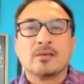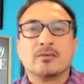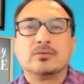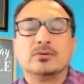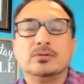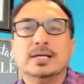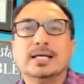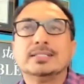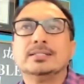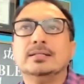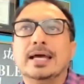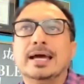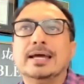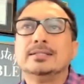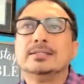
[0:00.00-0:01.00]
So
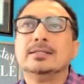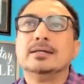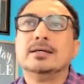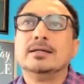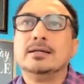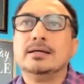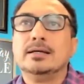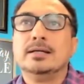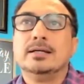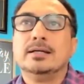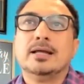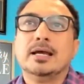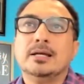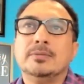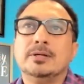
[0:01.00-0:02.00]
that is in
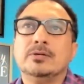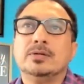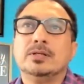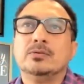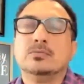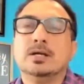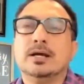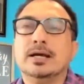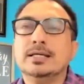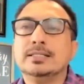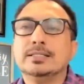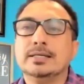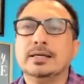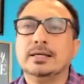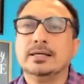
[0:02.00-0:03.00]
alignment with what I
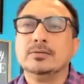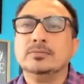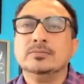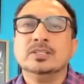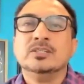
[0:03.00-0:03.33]
see.